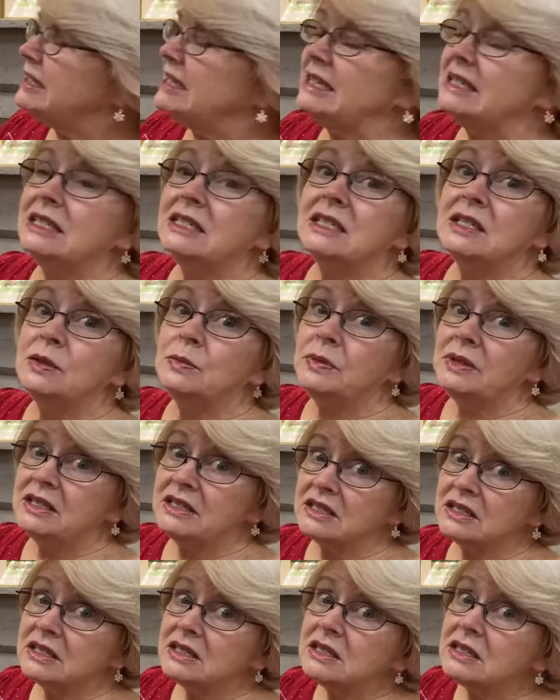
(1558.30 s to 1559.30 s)
needed to be
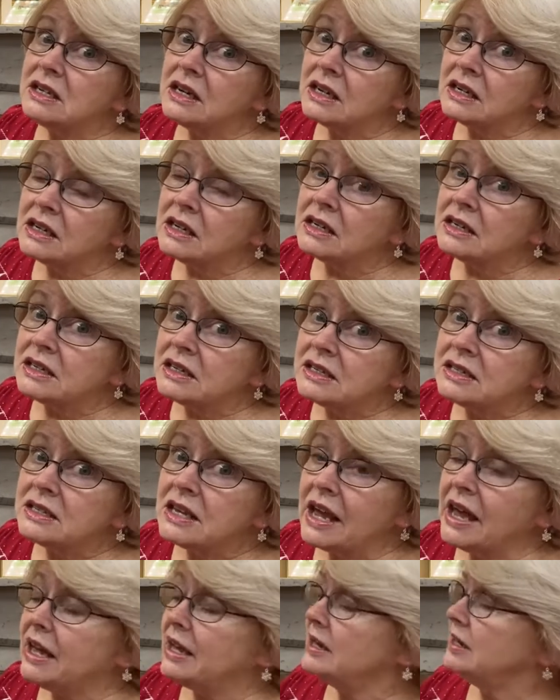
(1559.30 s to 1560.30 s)
snug on his
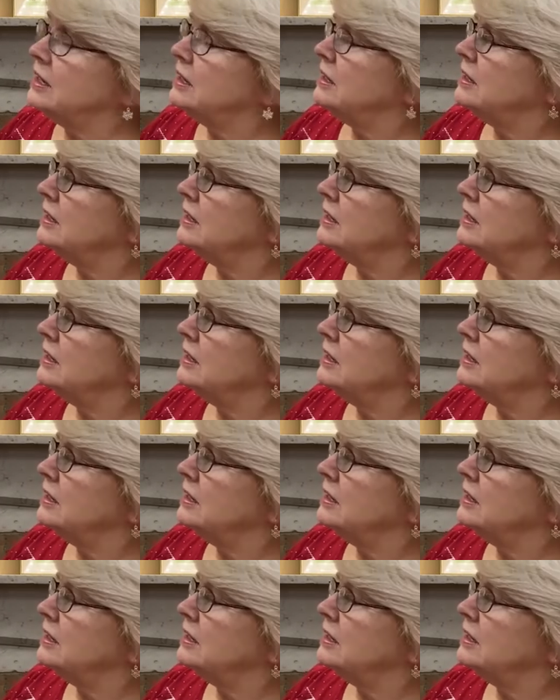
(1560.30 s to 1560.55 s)
head.